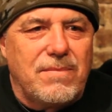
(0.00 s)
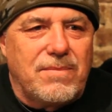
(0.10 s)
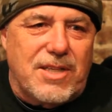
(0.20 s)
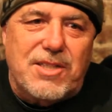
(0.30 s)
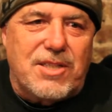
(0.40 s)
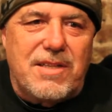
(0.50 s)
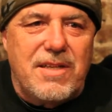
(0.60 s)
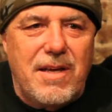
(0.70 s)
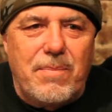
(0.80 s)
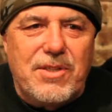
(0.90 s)
things that
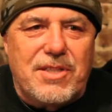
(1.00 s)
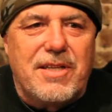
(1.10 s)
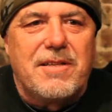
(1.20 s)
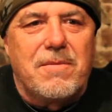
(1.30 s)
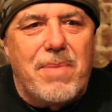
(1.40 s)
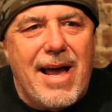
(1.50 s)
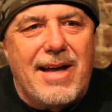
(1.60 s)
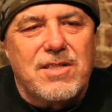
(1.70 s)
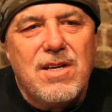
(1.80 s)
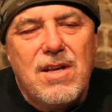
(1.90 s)
the yippies did in the
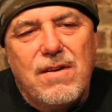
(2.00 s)
past.